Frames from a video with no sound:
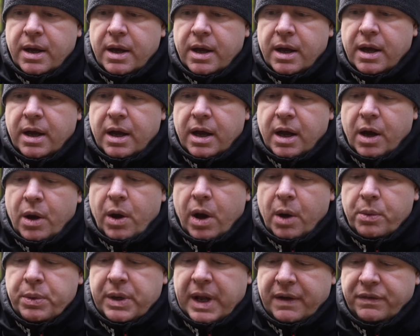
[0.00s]
I
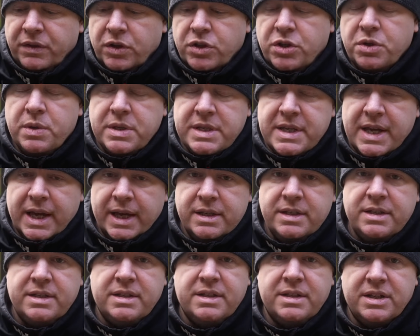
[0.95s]
would have to do a
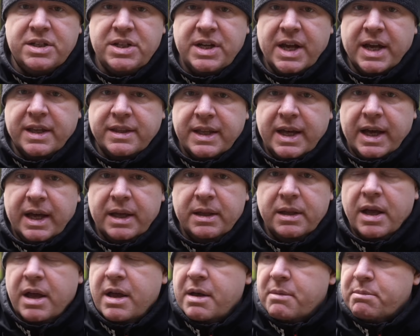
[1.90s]
test to check that,
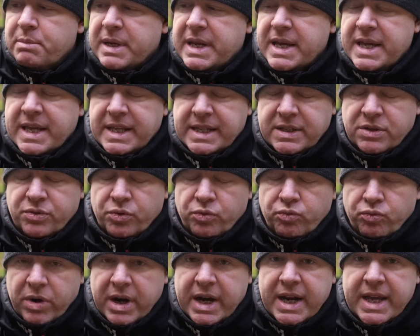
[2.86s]
but it's
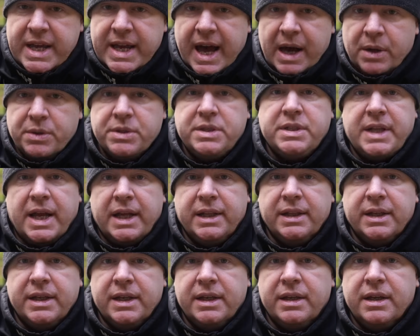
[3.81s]
really
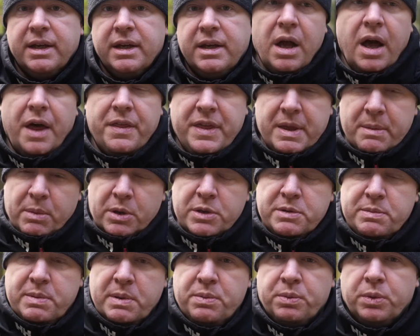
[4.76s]
outstanding. I think
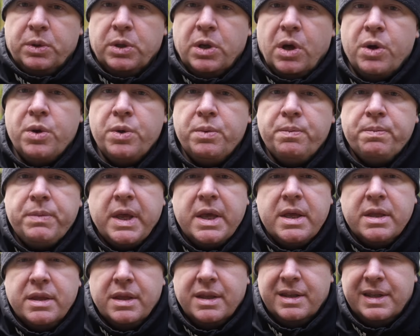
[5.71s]
most people know
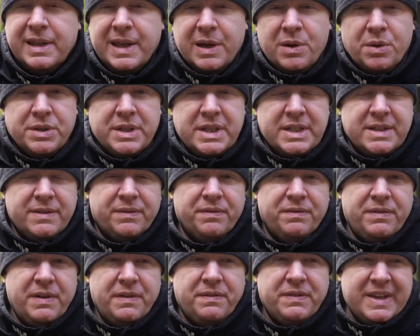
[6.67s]
that the Nikon
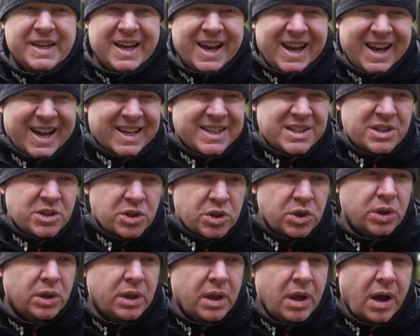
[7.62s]
D750 has
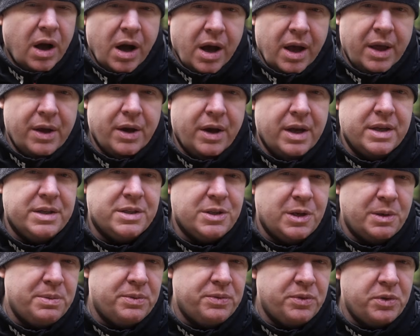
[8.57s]
good high
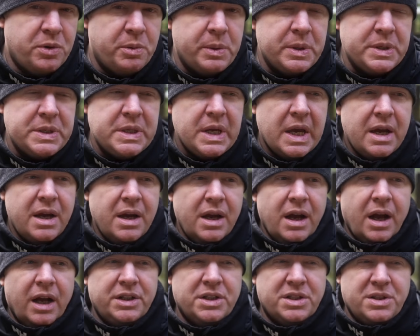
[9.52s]
ISO performance.
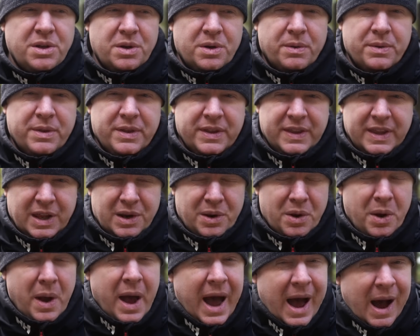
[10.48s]
I just don't know whether they
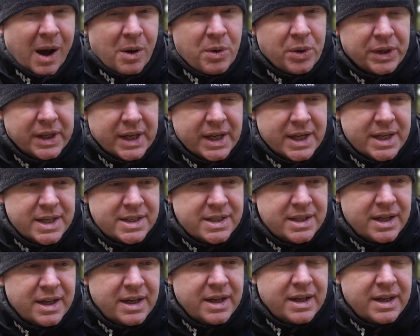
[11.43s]
know how good it is.